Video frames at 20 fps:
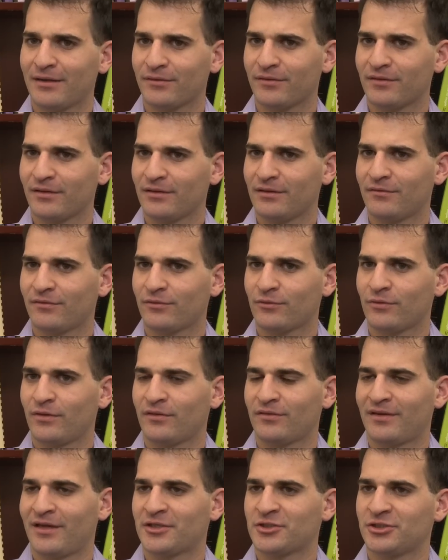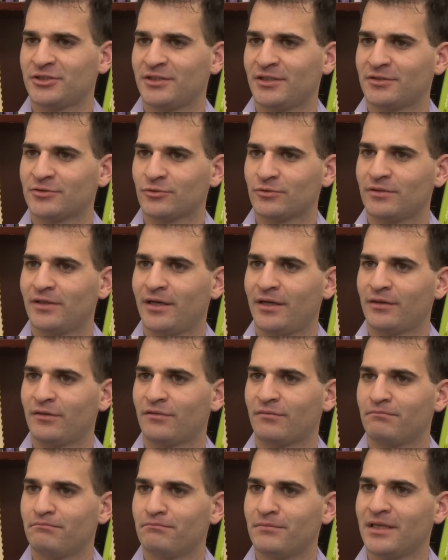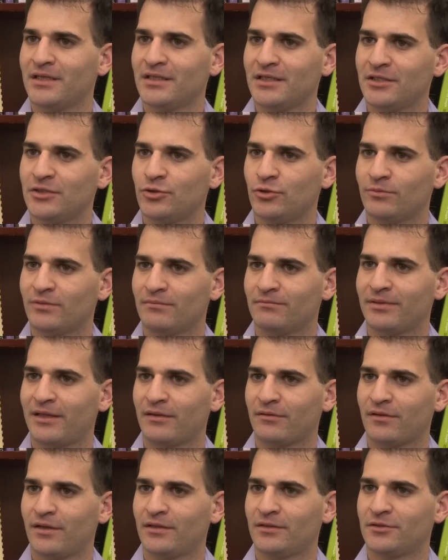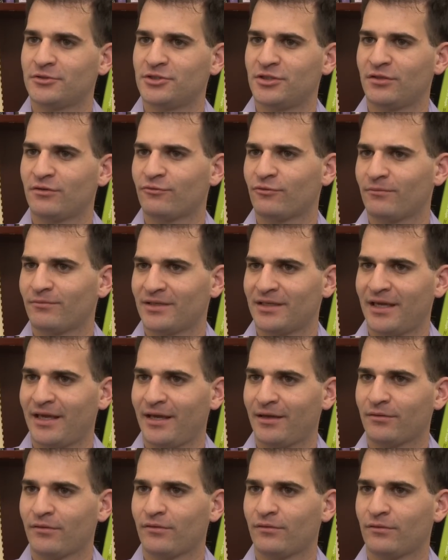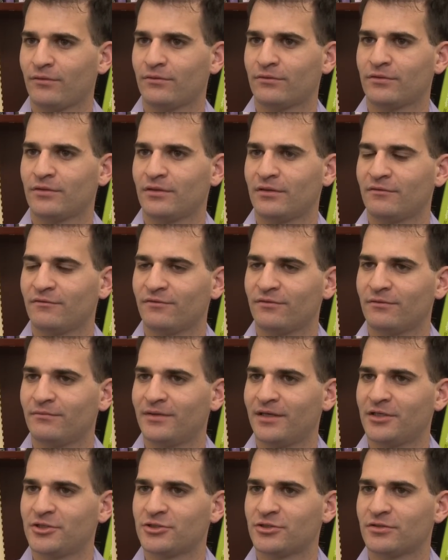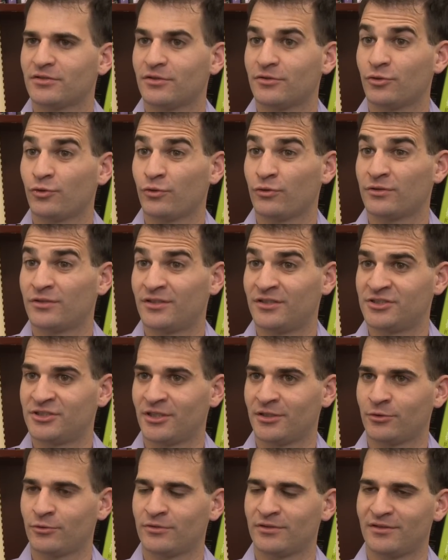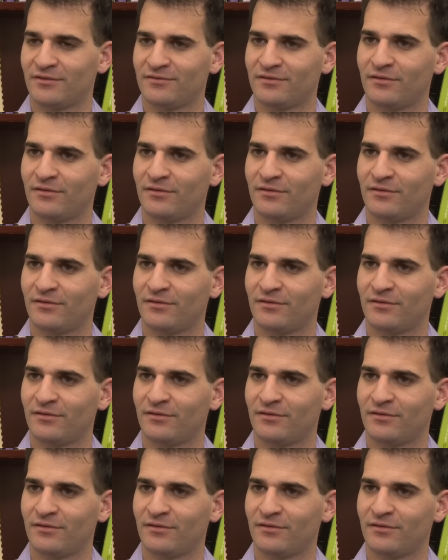oxidative stress actually underlies many human pathologies, from cancer to inflammation to neurodegenerative